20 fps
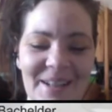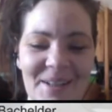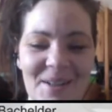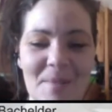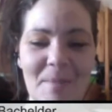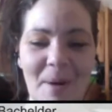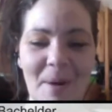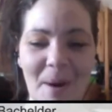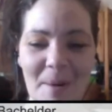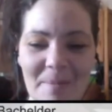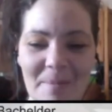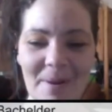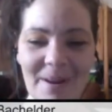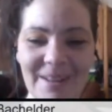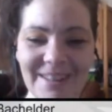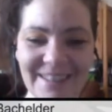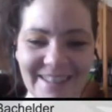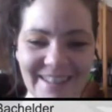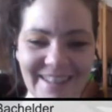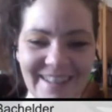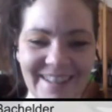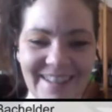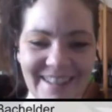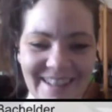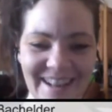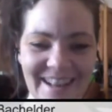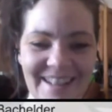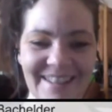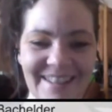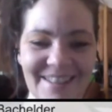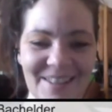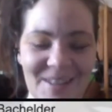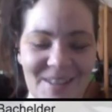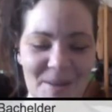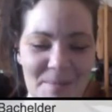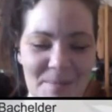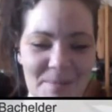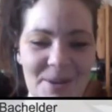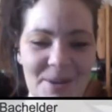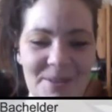pop on here and you're
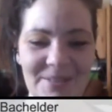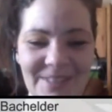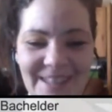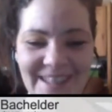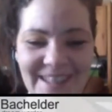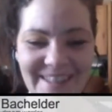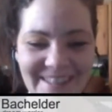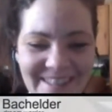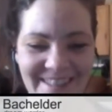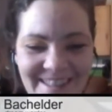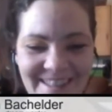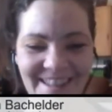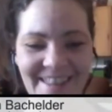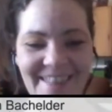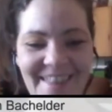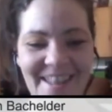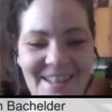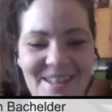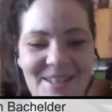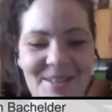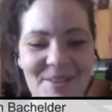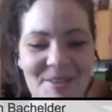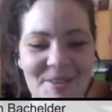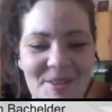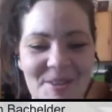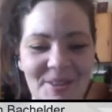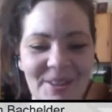proving it. That's so cool.